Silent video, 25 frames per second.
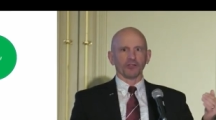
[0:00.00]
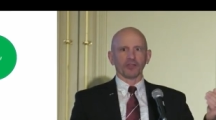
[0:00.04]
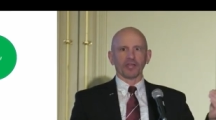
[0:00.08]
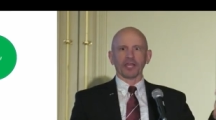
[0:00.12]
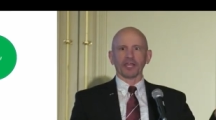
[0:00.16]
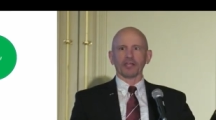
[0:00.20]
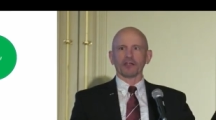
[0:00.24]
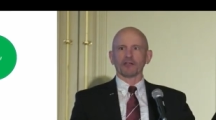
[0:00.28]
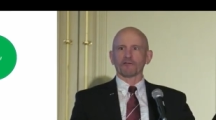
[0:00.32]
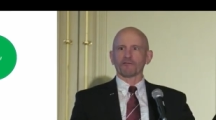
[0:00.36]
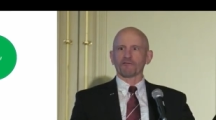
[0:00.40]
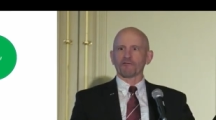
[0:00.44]

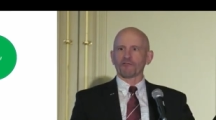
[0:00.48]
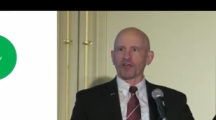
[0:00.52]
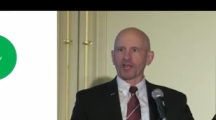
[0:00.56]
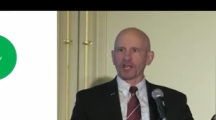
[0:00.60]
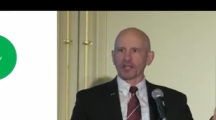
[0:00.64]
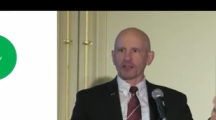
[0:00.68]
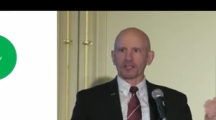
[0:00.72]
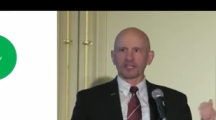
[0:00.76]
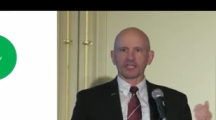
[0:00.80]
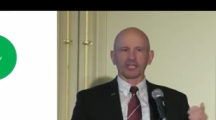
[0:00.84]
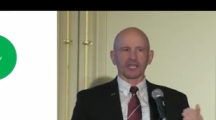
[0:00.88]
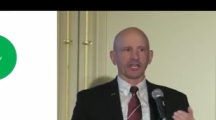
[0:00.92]
they are
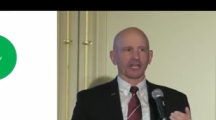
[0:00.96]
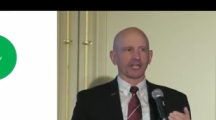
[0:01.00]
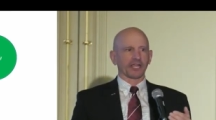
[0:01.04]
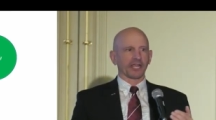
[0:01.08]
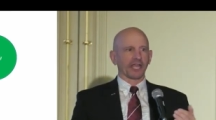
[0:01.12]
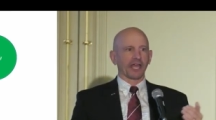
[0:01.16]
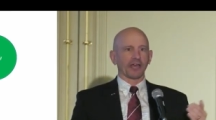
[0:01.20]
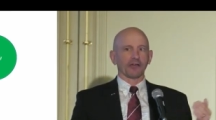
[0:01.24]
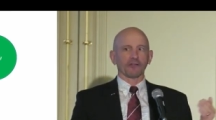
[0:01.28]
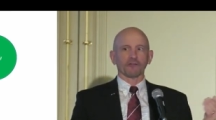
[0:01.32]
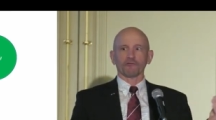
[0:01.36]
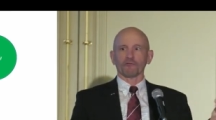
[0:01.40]
finally
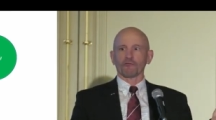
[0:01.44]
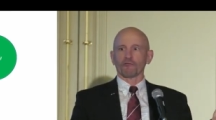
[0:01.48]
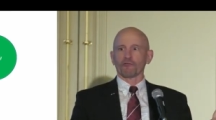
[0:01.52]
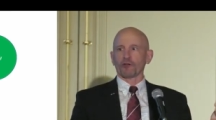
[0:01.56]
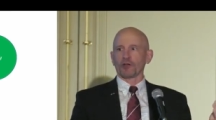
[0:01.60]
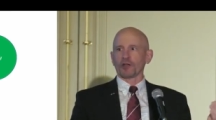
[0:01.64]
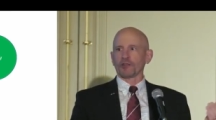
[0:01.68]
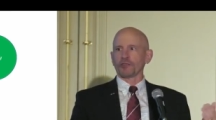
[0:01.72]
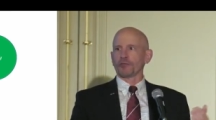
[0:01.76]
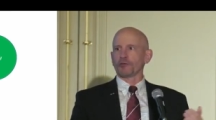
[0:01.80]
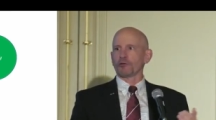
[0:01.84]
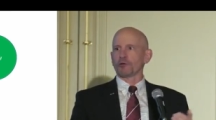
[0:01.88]
getting out in
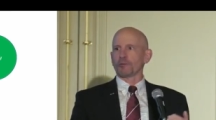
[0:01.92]
front.